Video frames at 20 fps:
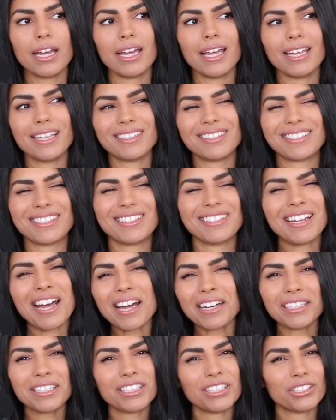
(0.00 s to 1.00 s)
It's
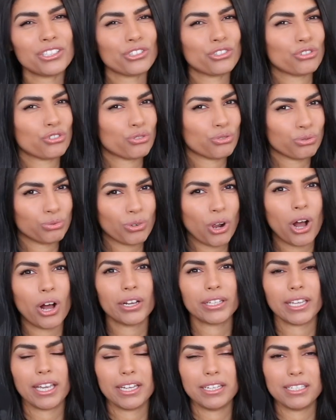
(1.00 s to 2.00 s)
not a
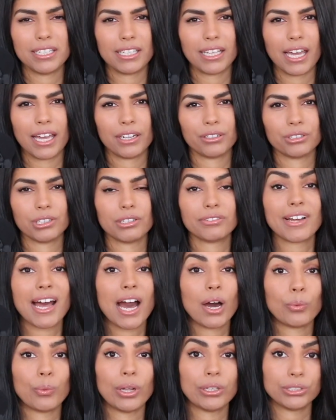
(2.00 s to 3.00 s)
strong indicator of
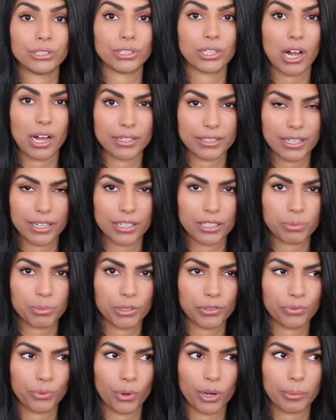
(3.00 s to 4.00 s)
how well your content is
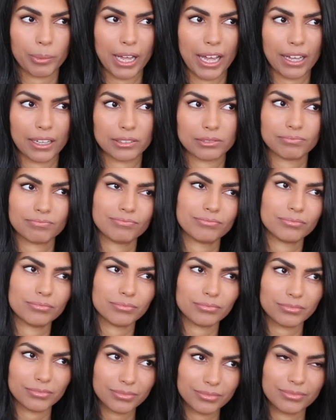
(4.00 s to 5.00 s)
performing
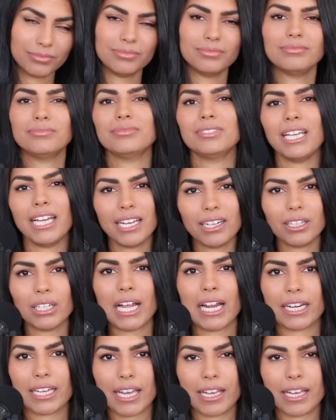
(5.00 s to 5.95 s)
in a lot of